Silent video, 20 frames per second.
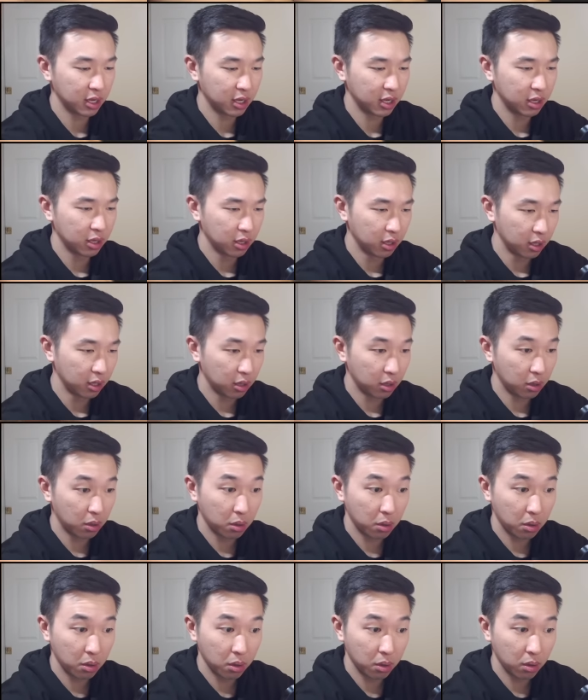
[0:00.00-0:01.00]

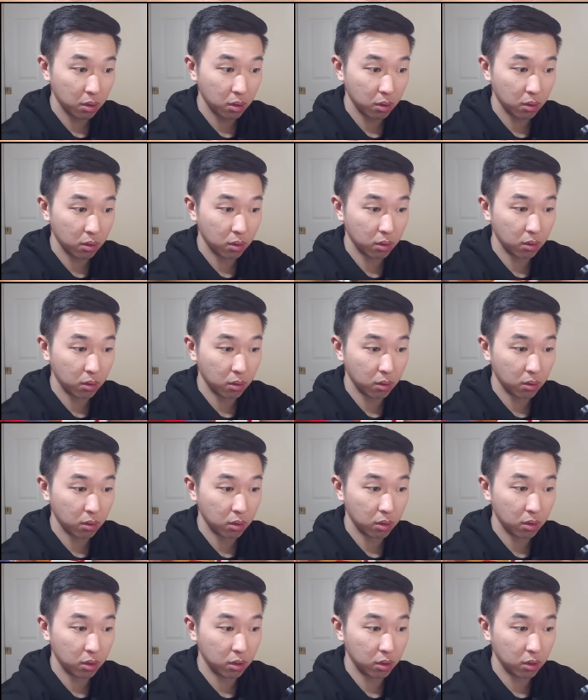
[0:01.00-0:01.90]
(no one is talking)